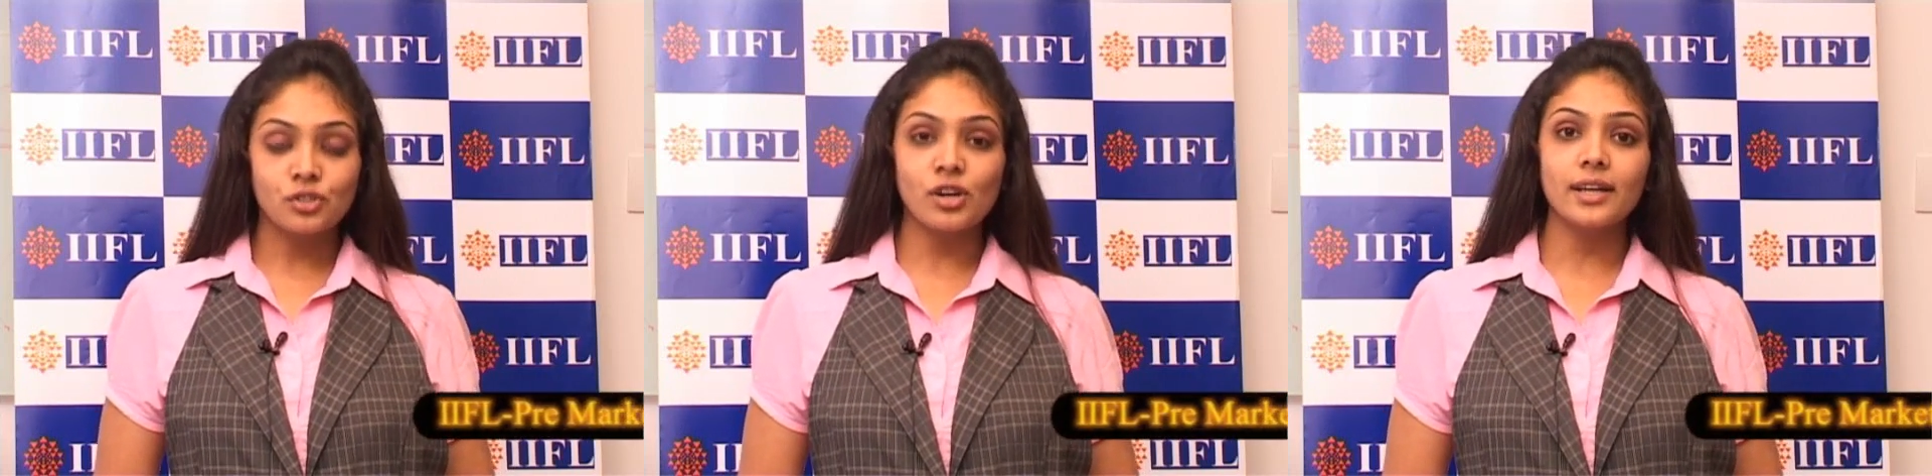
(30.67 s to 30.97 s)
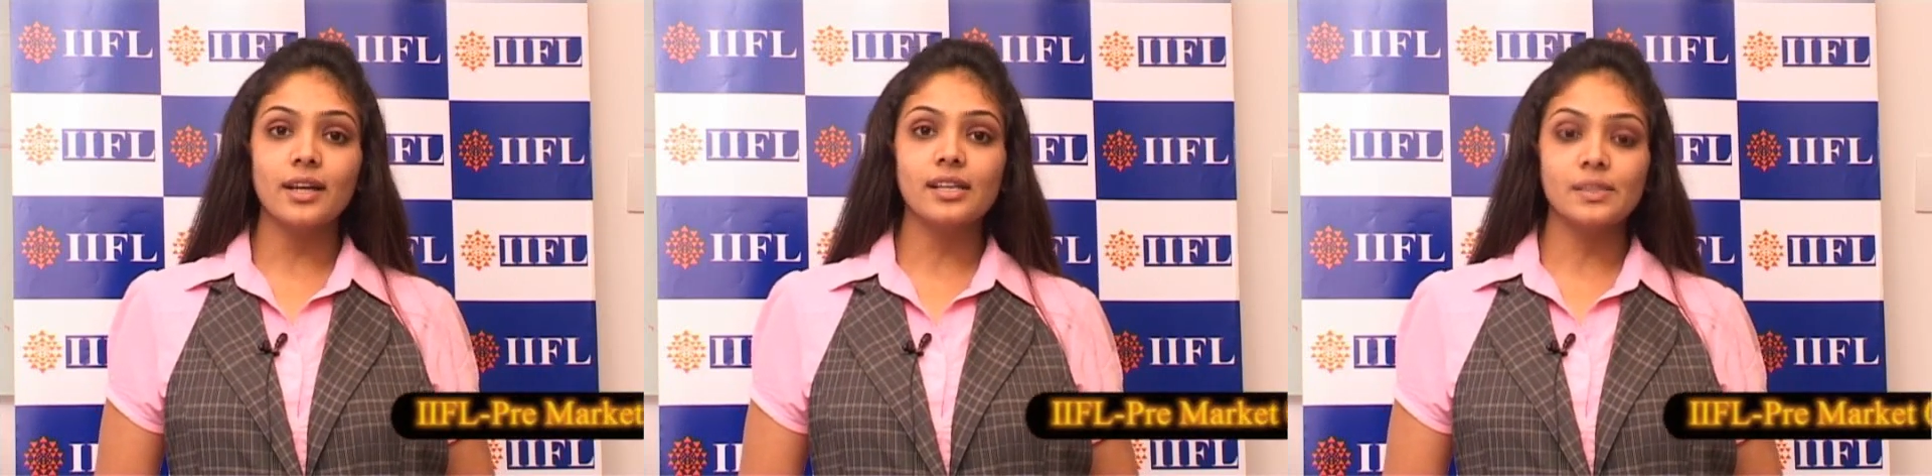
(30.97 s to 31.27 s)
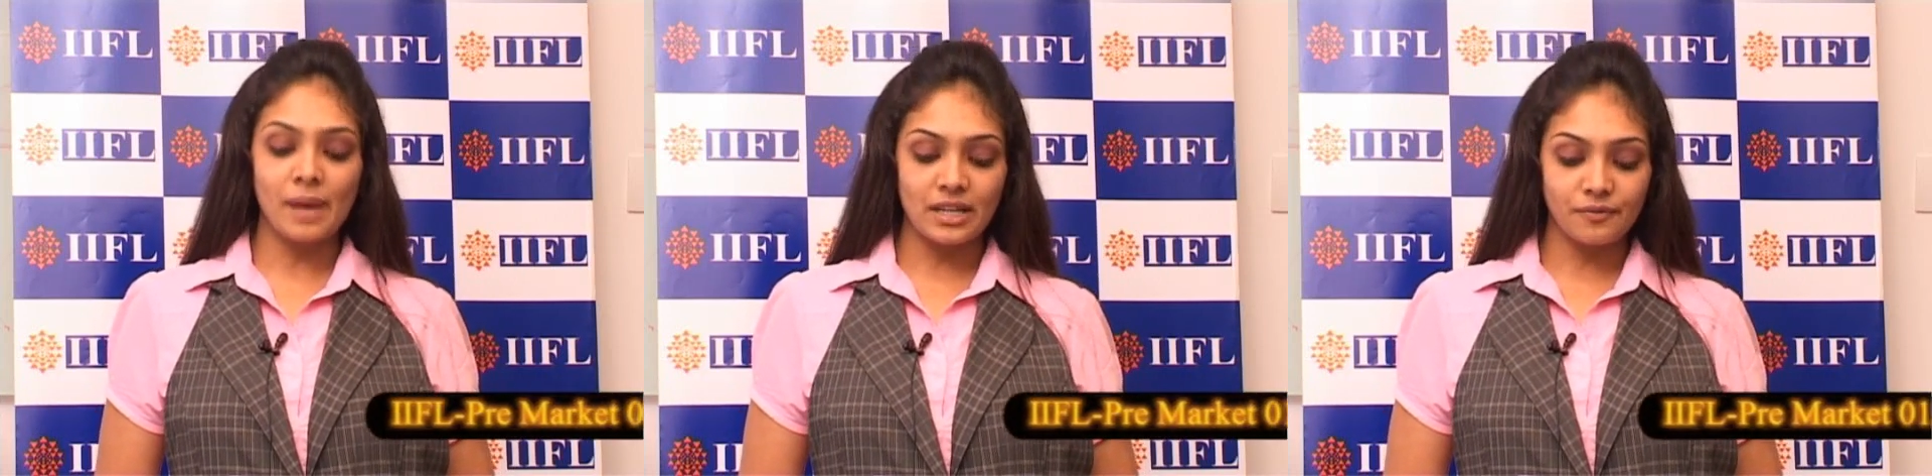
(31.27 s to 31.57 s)

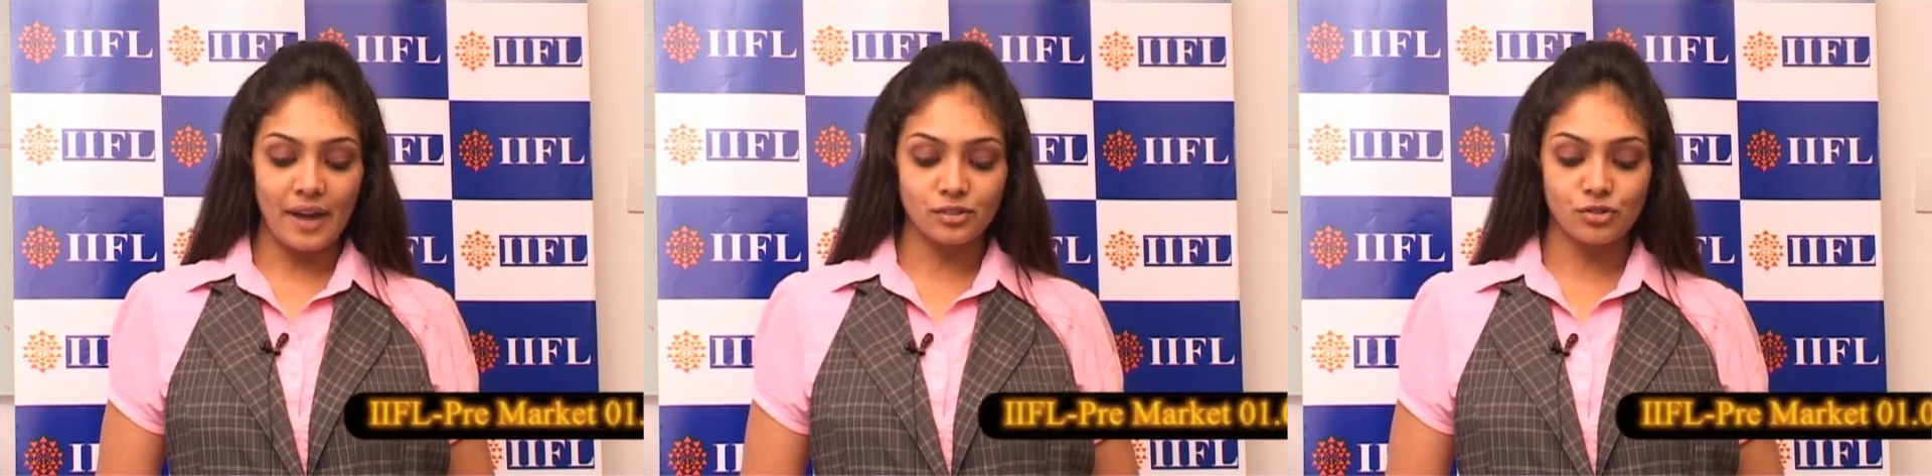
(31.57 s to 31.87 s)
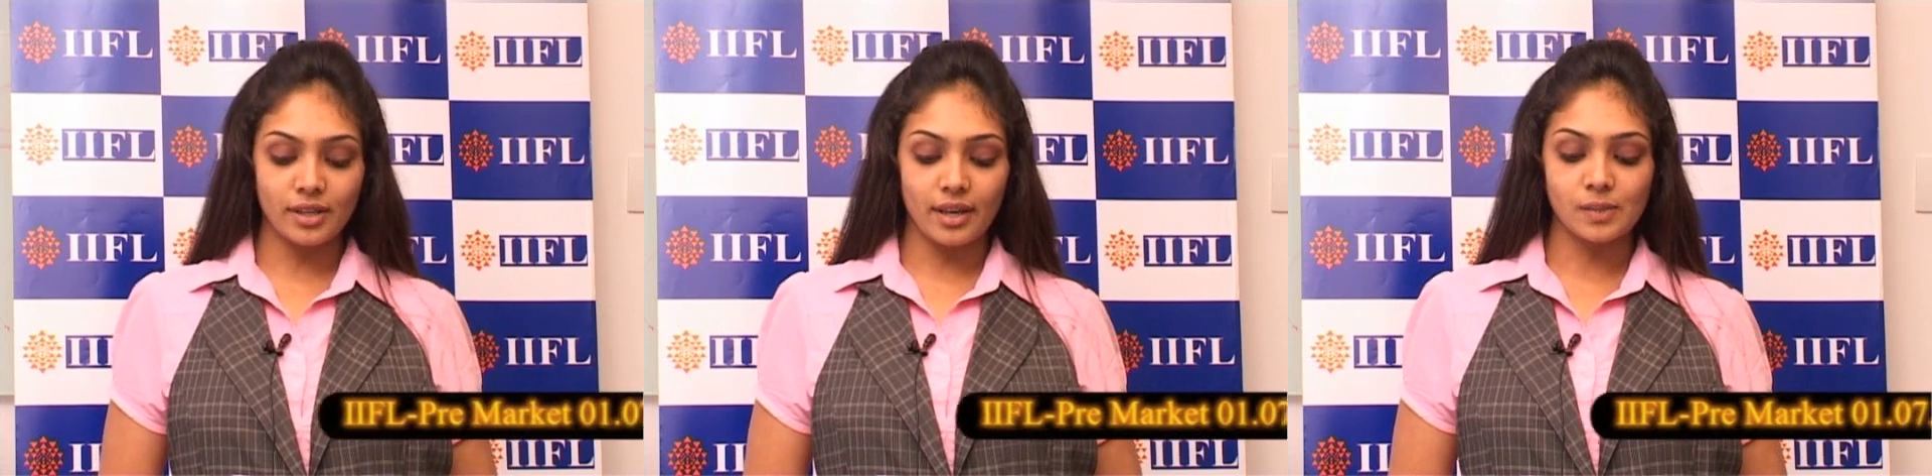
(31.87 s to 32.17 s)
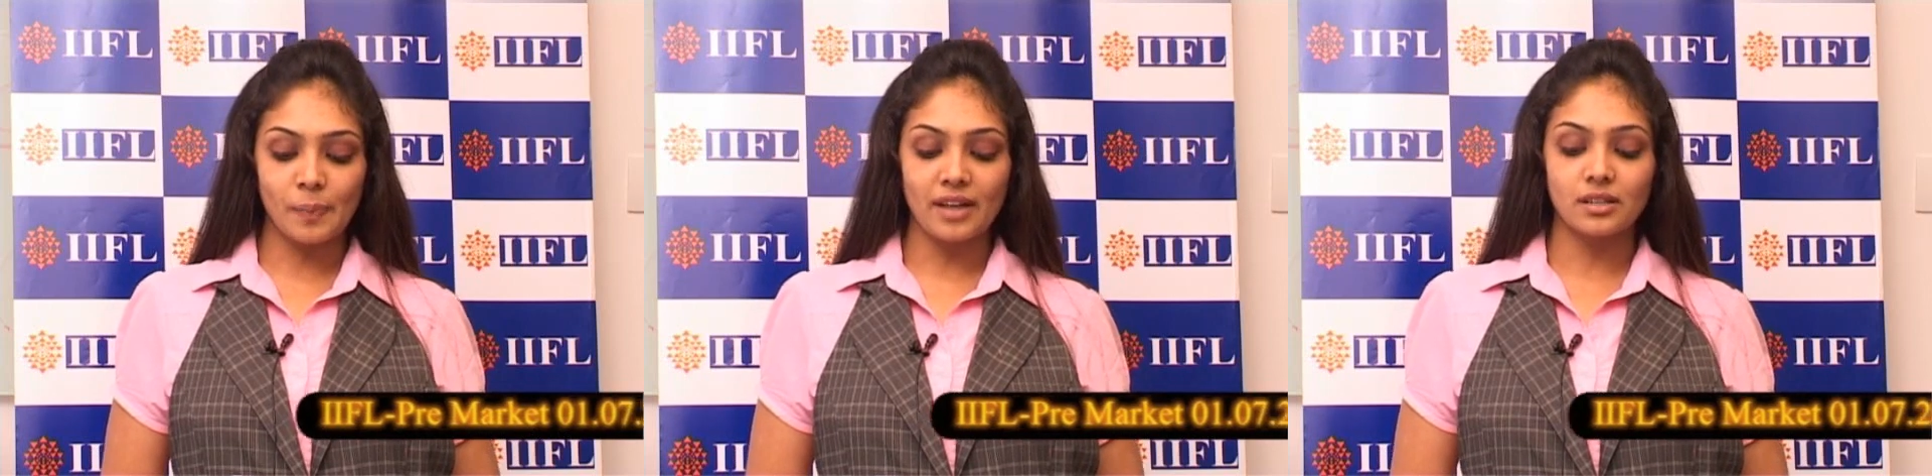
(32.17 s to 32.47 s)
China's manufacturing
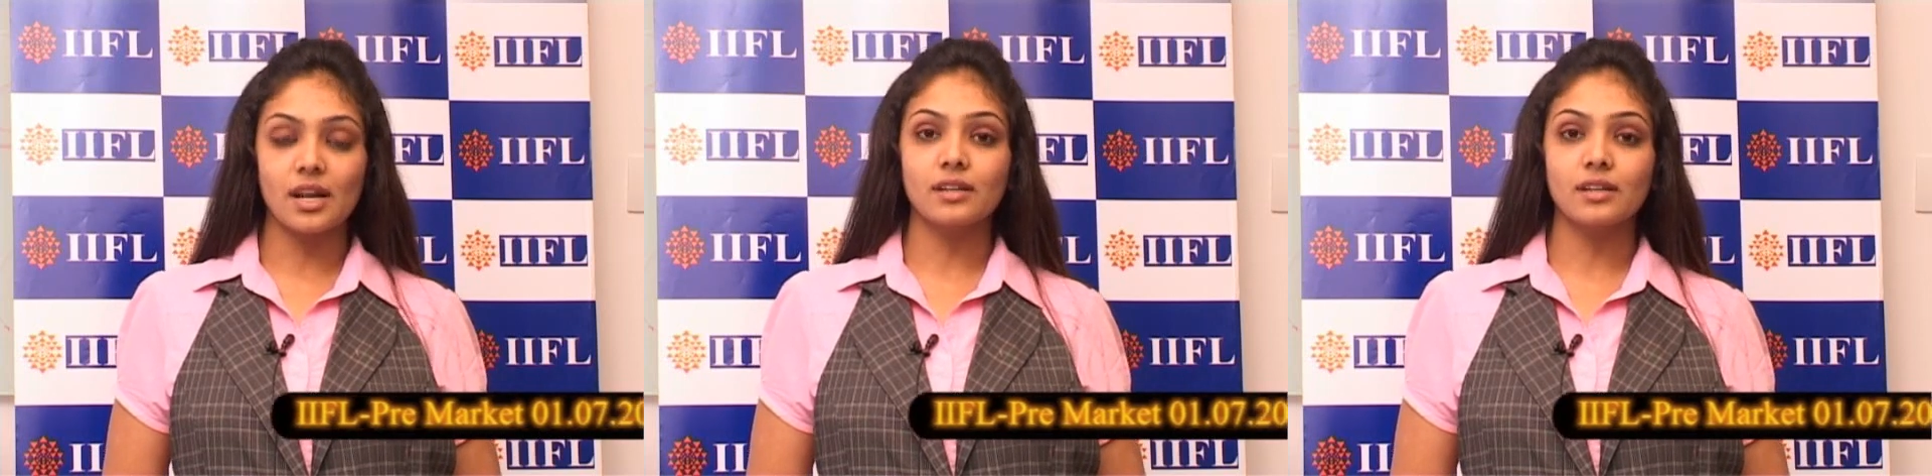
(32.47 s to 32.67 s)
expanded